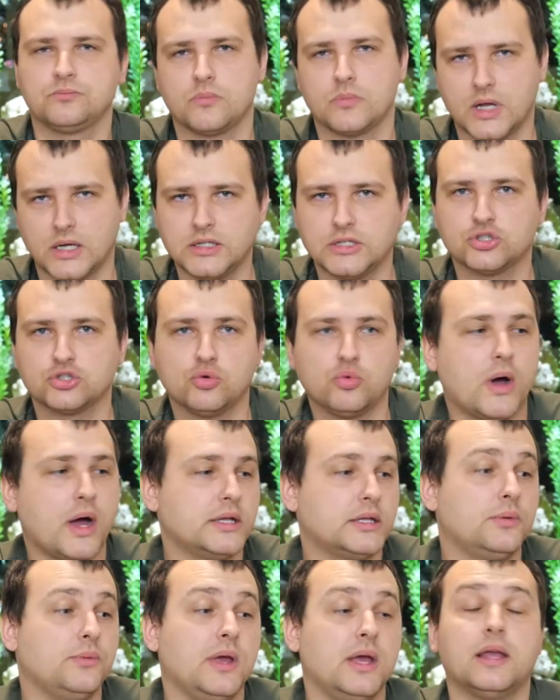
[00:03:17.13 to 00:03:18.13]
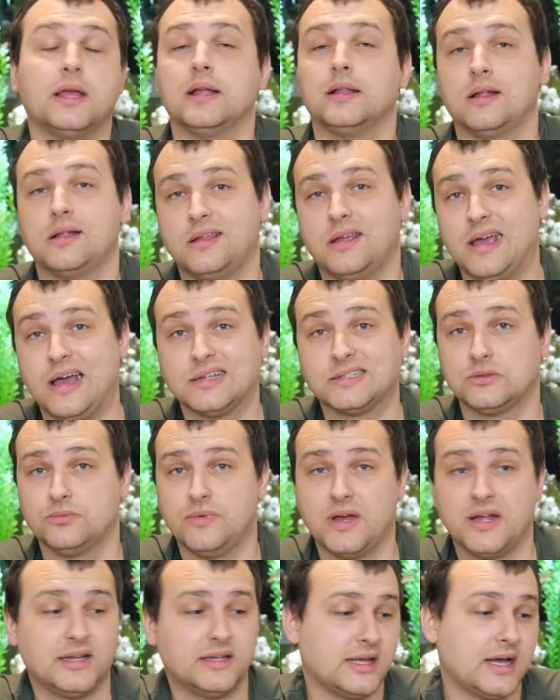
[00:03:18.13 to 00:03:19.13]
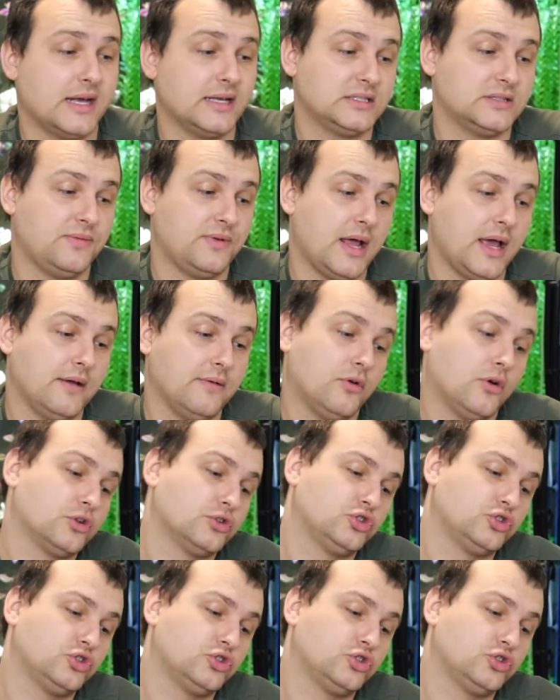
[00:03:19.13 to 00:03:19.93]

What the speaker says: It is quite weak and it has very nice flavor,